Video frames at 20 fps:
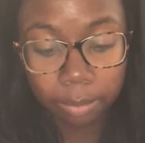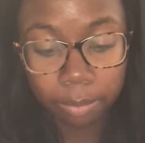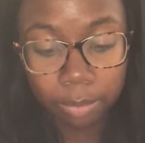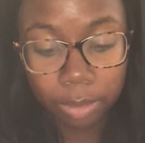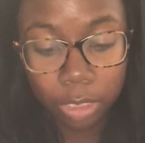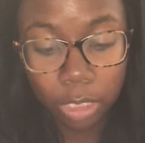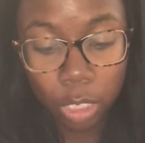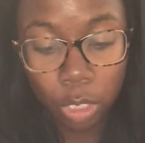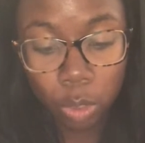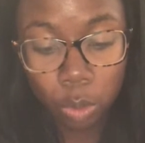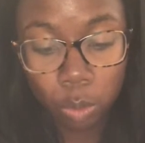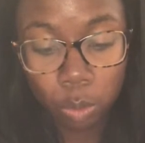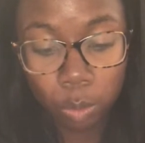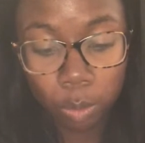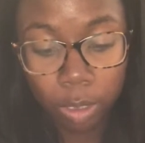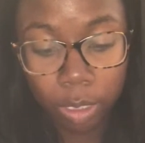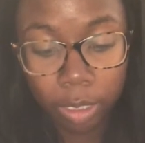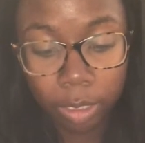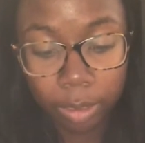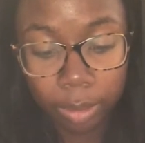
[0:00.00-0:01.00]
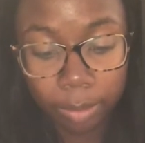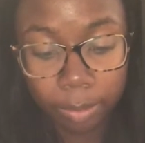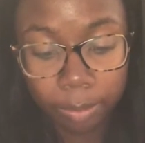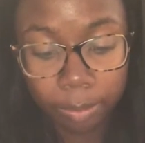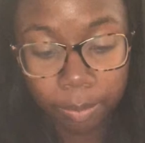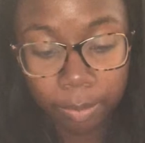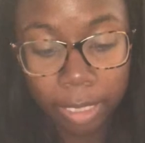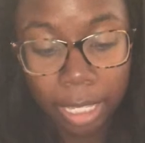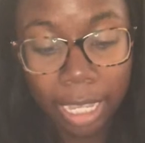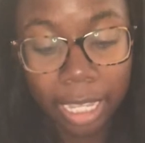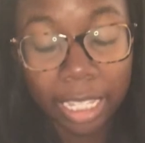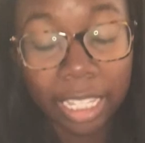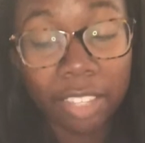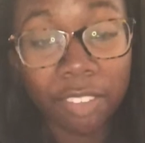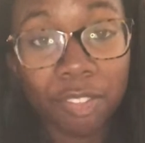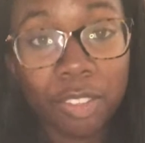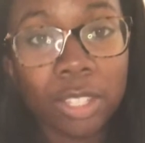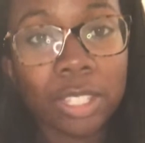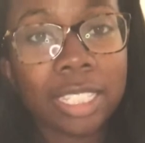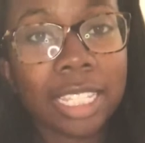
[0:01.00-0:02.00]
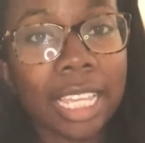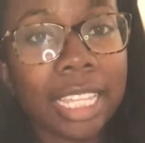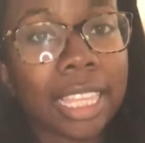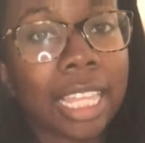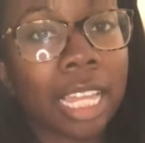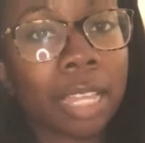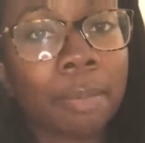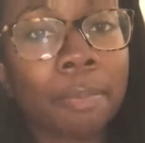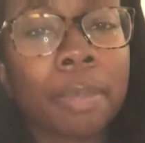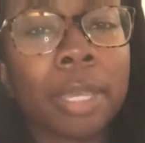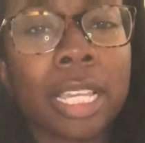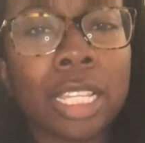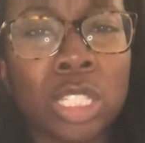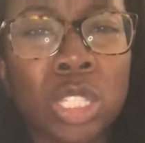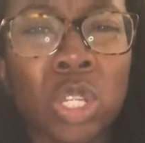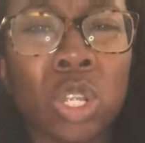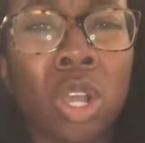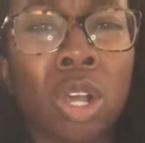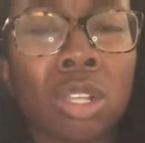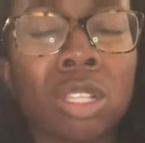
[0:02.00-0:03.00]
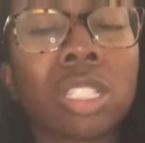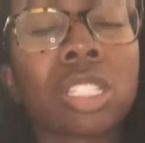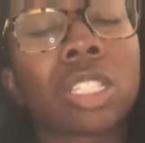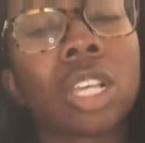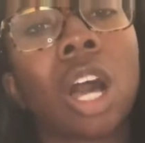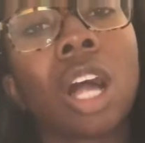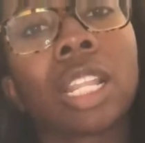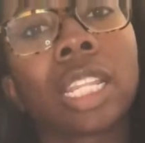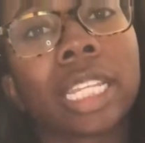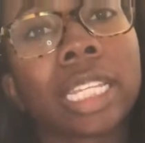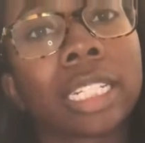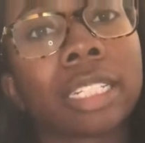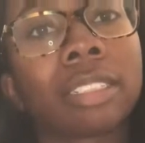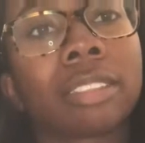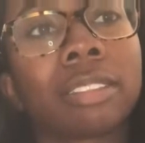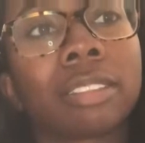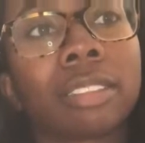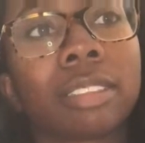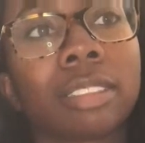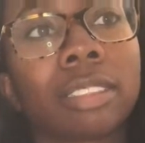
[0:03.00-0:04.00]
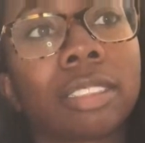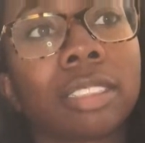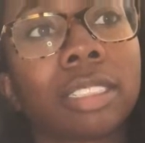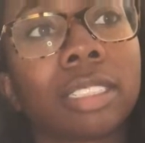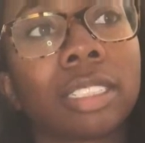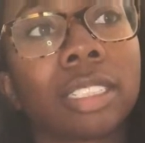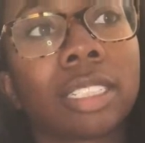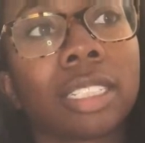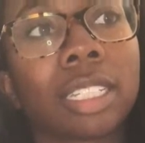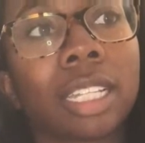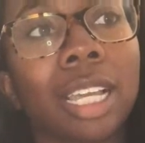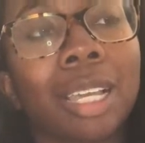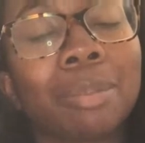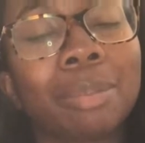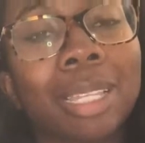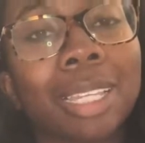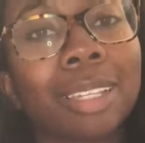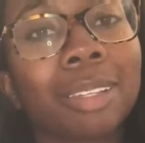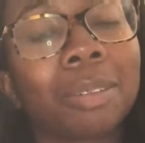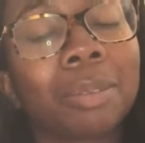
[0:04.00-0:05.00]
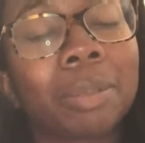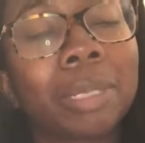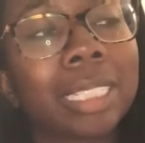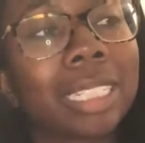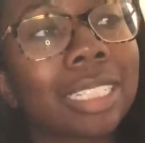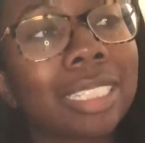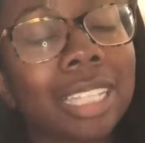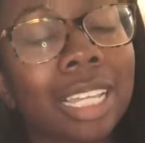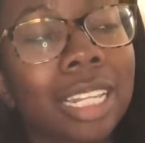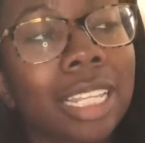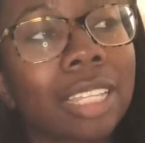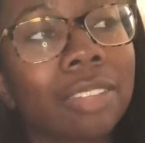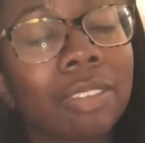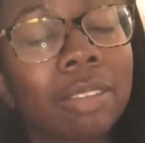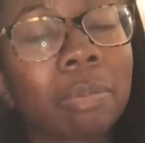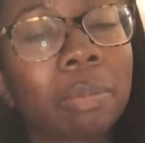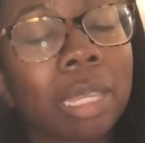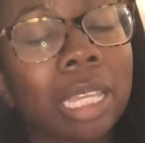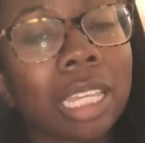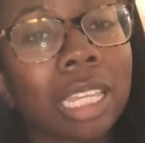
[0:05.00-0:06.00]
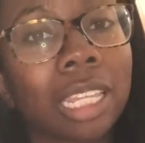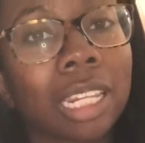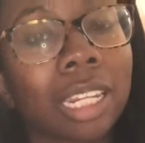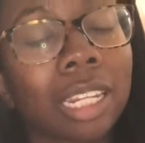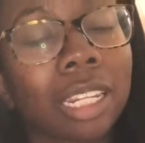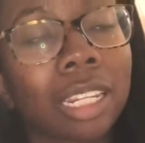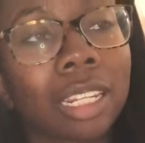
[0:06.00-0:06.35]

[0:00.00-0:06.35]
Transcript: So yeah, he feels like that because they're all solid. I'm like, what does that even mean?